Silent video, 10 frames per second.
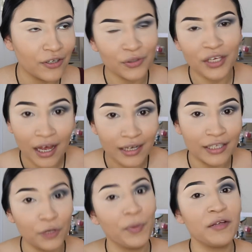you know, yeah,
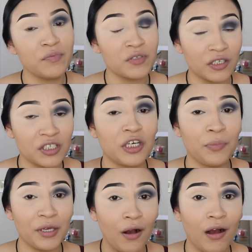like, your makeup starts
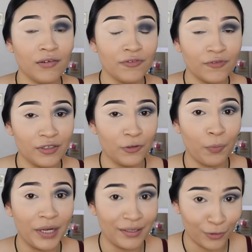coming off little
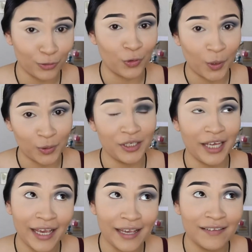by little throughout the
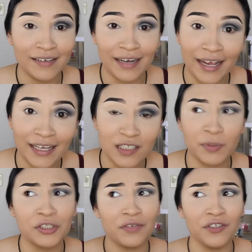day and the night,
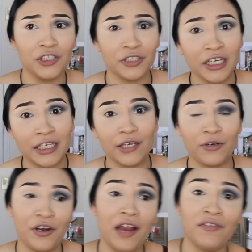especially if you're drinking
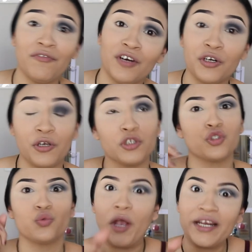or you're having fun or you're
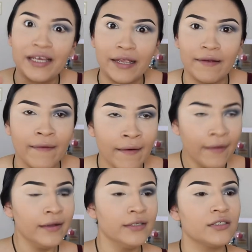sweating.
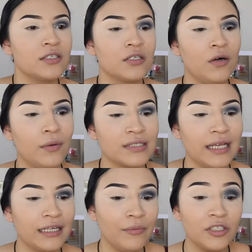So I was
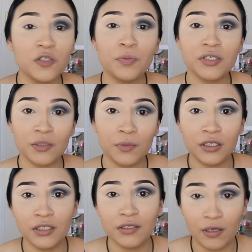like, let me just put some
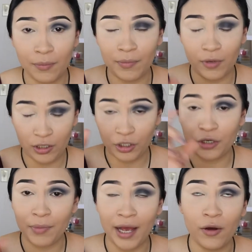good a good
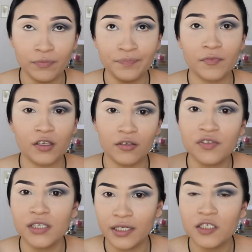amount of
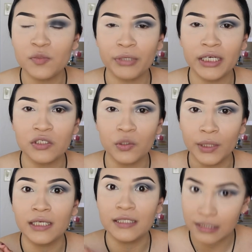setting spray so
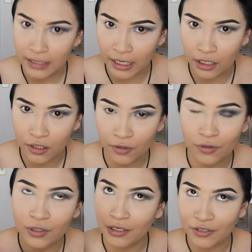it can stay, you
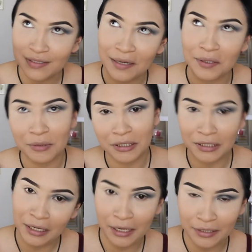know. Gotta use that Urban
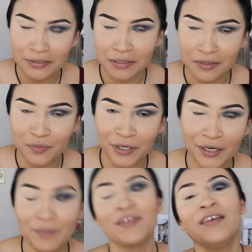Decay setting spray.